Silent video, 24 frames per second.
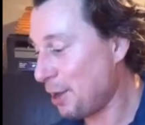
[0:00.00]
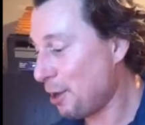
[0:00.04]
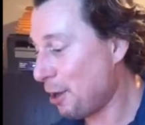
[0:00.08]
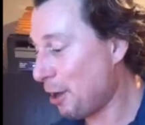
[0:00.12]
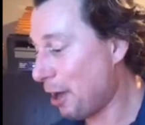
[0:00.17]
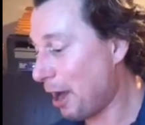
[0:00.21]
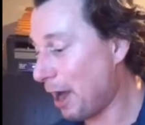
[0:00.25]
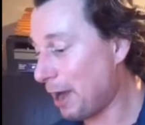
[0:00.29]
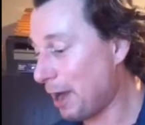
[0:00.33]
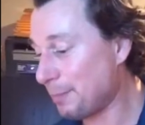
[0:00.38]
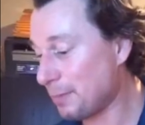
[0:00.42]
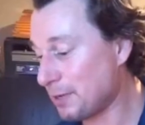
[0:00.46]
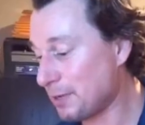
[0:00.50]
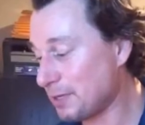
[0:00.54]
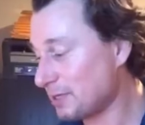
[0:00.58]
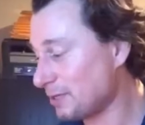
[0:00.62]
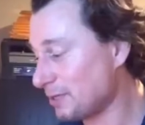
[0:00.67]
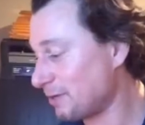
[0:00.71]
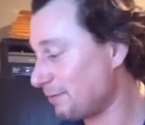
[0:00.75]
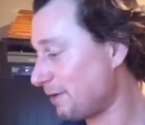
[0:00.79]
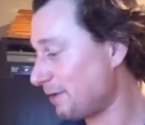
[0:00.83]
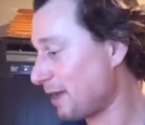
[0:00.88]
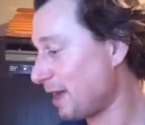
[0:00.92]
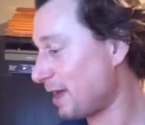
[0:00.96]
I must have
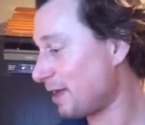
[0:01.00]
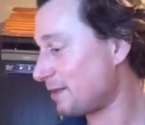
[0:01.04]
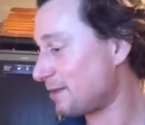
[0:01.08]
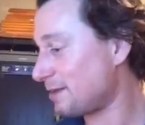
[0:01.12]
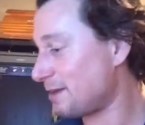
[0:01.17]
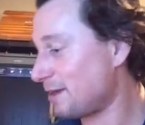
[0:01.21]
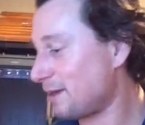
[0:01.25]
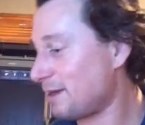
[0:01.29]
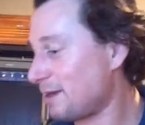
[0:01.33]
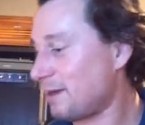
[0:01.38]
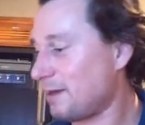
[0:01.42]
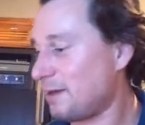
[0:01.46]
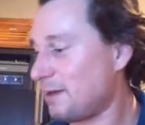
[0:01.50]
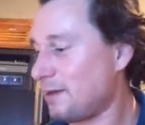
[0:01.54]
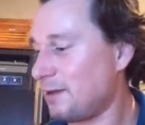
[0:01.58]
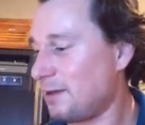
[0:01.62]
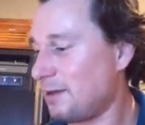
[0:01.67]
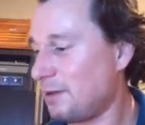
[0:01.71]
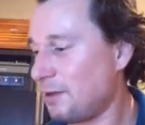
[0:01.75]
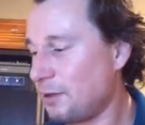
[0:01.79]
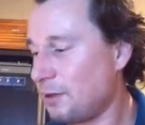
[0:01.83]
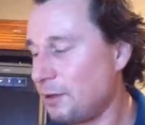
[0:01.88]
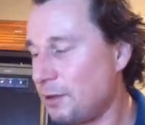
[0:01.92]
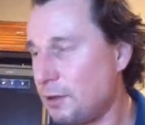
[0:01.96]
had, I
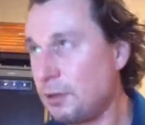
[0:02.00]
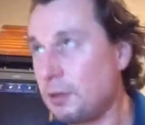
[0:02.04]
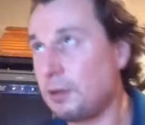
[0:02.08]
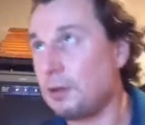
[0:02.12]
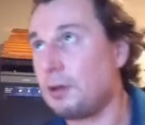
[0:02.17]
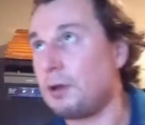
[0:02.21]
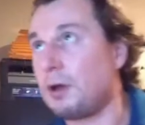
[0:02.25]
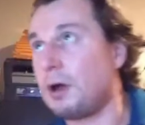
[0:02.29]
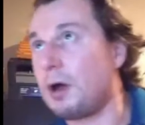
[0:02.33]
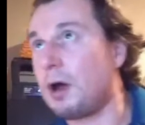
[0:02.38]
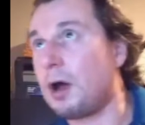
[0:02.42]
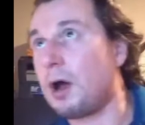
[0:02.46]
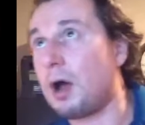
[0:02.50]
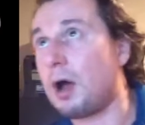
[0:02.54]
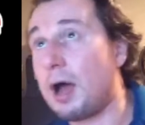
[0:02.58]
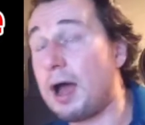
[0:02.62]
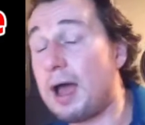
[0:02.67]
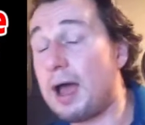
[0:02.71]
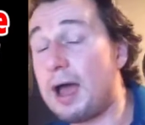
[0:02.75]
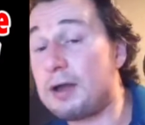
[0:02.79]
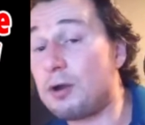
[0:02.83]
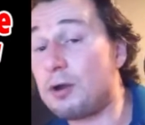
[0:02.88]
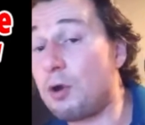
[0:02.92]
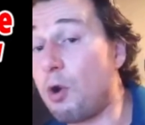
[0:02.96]

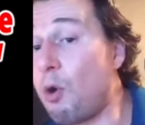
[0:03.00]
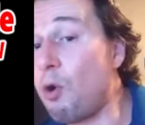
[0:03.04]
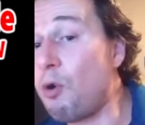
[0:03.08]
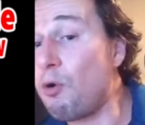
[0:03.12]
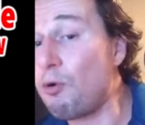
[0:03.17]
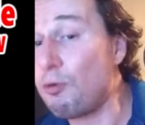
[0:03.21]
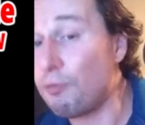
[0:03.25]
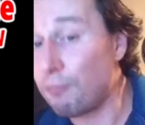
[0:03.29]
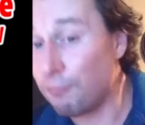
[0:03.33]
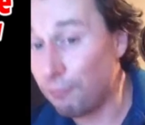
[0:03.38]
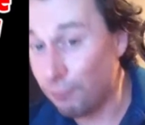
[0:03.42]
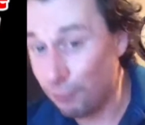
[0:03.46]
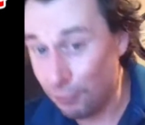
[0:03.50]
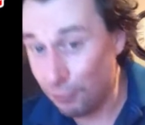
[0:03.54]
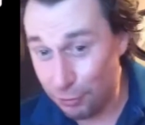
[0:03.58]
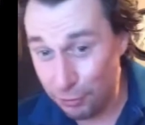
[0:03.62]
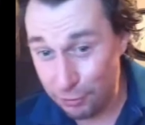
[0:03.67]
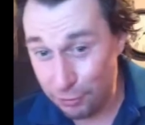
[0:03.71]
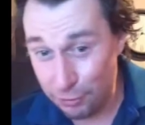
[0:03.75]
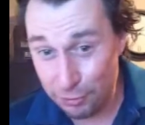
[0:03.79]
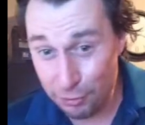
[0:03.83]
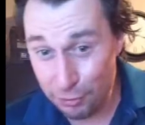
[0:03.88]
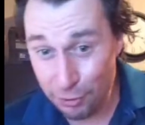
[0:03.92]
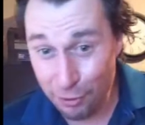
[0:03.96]
had over
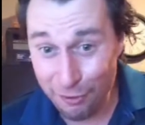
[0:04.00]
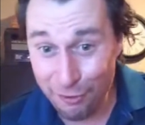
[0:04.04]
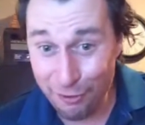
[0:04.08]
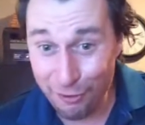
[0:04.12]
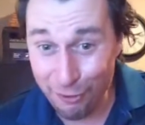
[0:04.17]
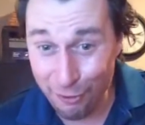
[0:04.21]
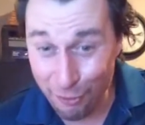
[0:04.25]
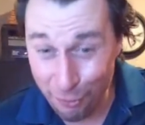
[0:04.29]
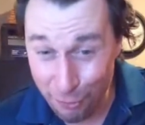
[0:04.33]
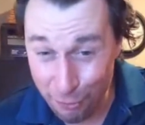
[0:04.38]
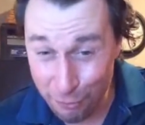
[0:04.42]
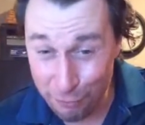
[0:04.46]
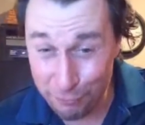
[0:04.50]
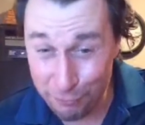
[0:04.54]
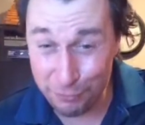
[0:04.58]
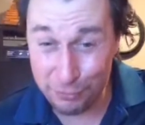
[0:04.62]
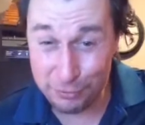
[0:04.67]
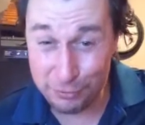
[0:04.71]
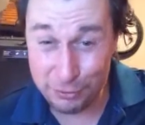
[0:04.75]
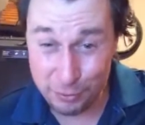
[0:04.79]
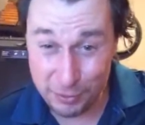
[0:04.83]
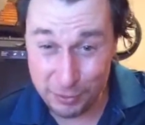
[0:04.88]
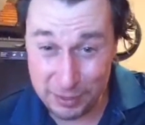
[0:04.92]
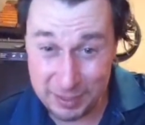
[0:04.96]

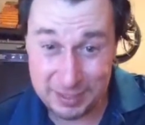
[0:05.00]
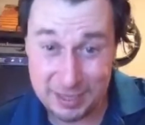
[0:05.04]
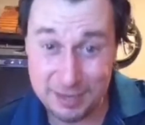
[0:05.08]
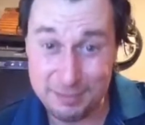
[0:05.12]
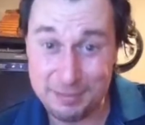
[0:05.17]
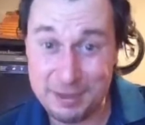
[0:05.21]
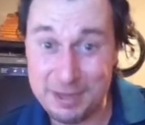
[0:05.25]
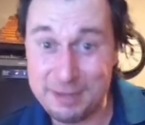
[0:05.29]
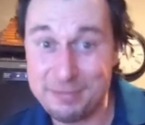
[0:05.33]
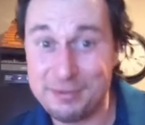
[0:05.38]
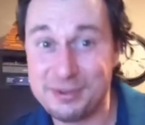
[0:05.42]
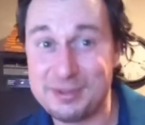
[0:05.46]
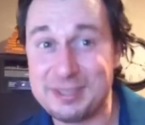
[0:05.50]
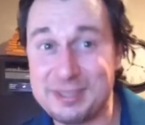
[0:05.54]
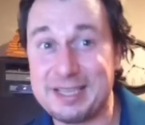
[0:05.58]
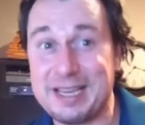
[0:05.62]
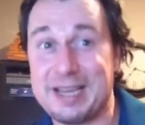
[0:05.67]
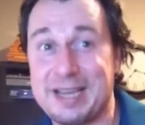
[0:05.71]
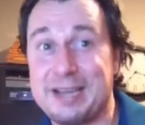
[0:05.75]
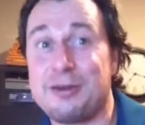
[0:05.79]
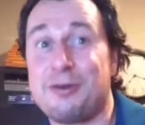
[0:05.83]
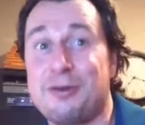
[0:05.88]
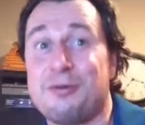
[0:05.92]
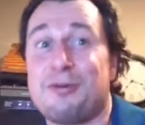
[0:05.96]
20 people say
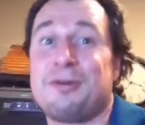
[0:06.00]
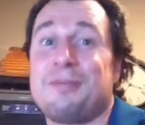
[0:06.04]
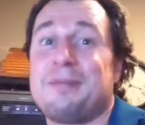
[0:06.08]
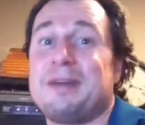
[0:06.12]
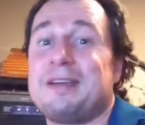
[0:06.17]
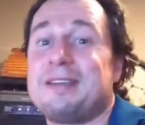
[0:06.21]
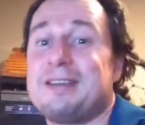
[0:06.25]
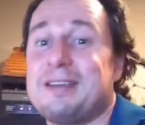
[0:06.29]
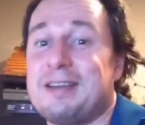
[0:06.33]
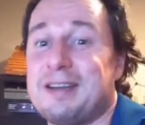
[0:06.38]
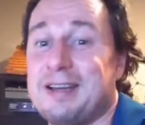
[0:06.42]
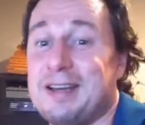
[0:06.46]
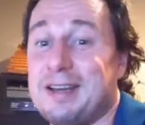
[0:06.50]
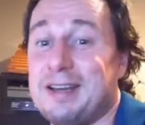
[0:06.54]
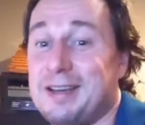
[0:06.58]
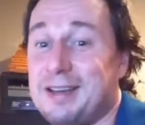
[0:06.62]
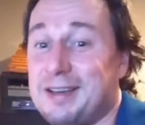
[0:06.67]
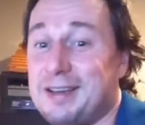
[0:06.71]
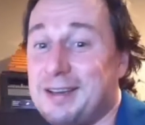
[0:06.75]
no to me today.